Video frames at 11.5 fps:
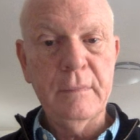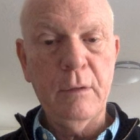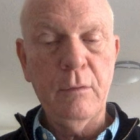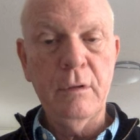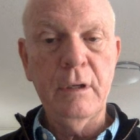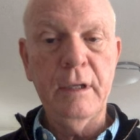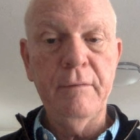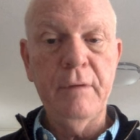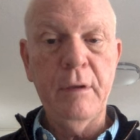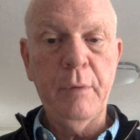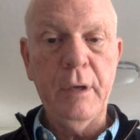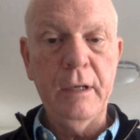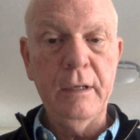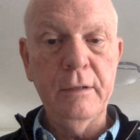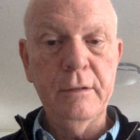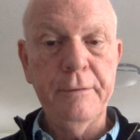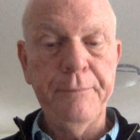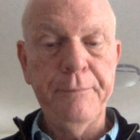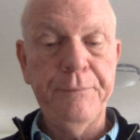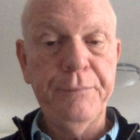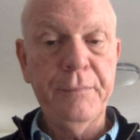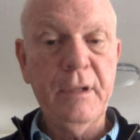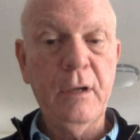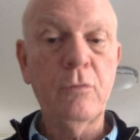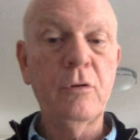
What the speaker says: want to leave that page, go to